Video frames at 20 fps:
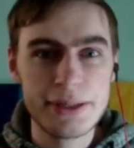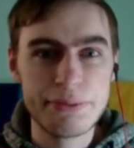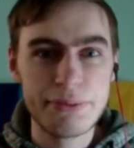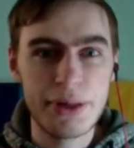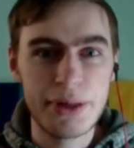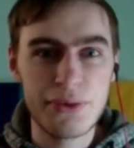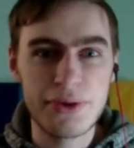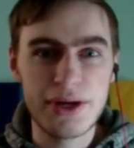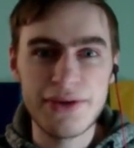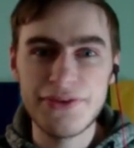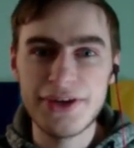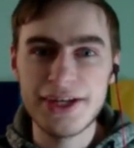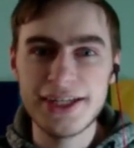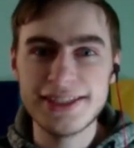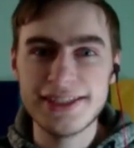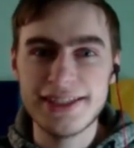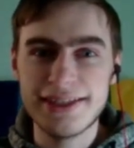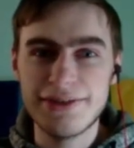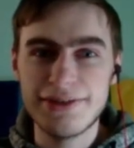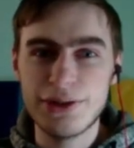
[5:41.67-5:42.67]
But
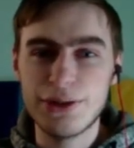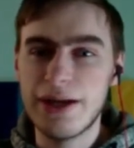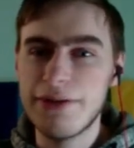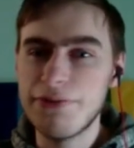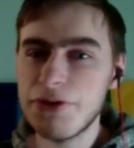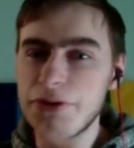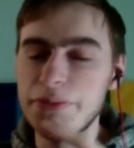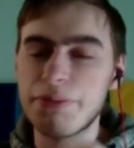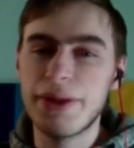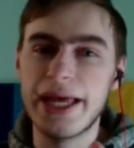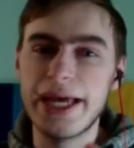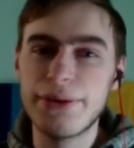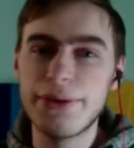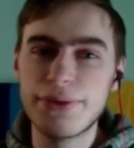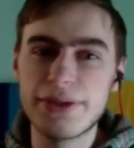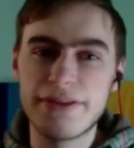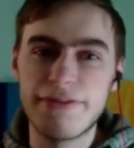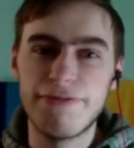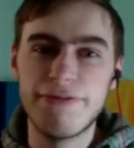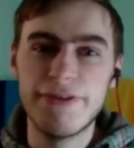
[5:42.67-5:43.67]
whenever I'm playing
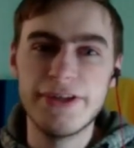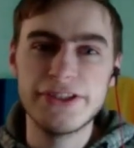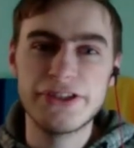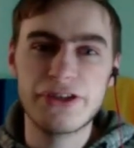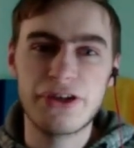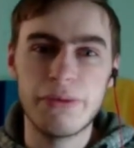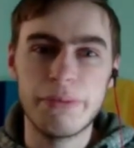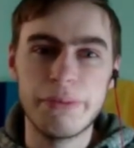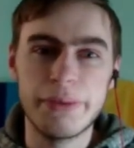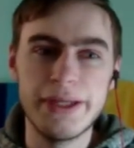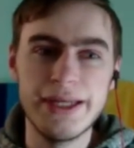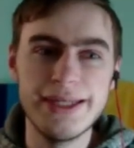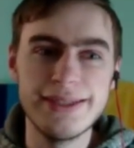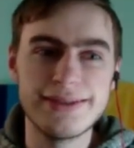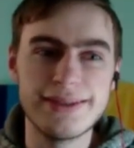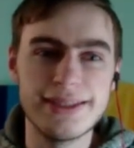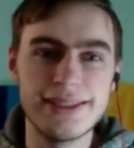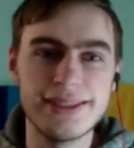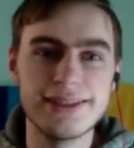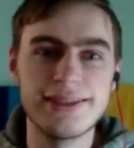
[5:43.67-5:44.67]
with the physical
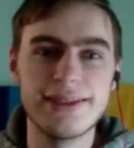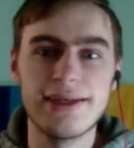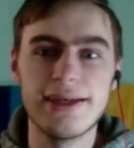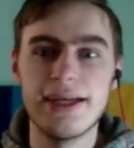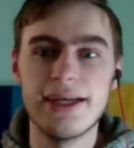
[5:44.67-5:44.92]
pieces,